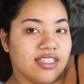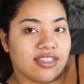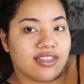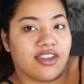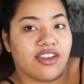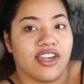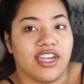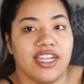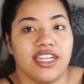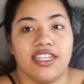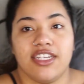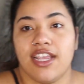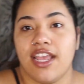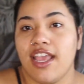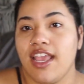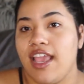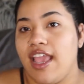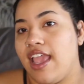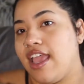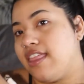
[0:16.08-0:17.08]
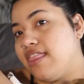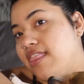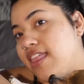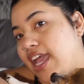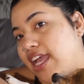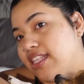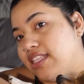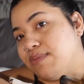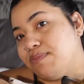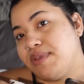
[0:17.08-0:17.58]
is Courage and
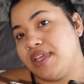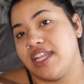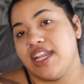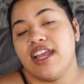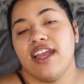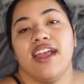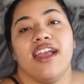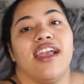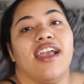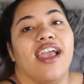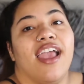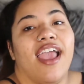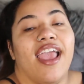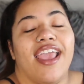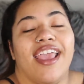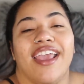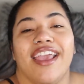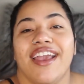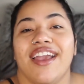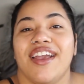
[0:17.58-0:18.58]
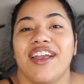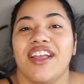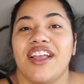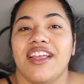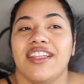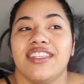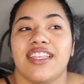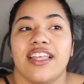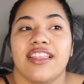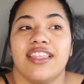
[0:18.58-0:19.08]
that's Peta,
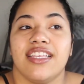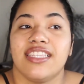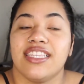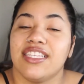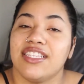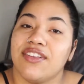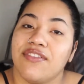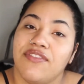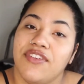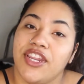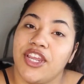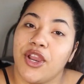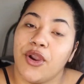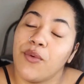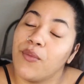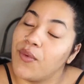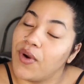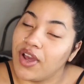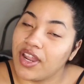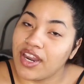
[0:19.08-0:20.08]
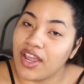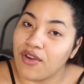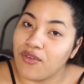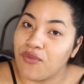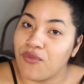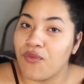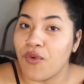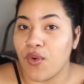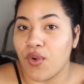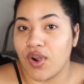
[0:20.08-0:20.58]
and this is video 1
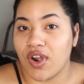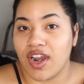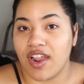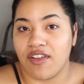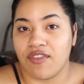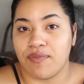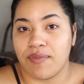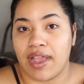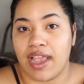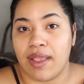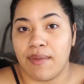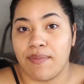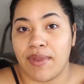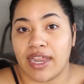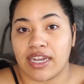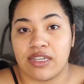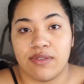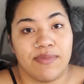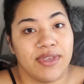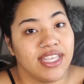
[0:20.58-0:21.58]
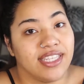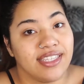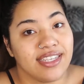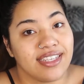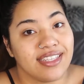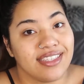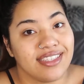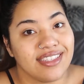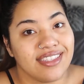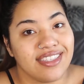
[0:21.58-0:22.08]
of 4 of my Back to
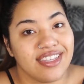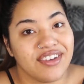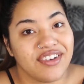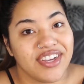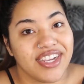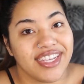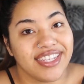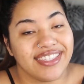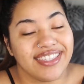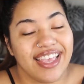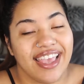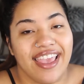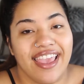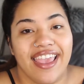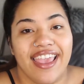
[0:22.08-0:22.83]
Basics series.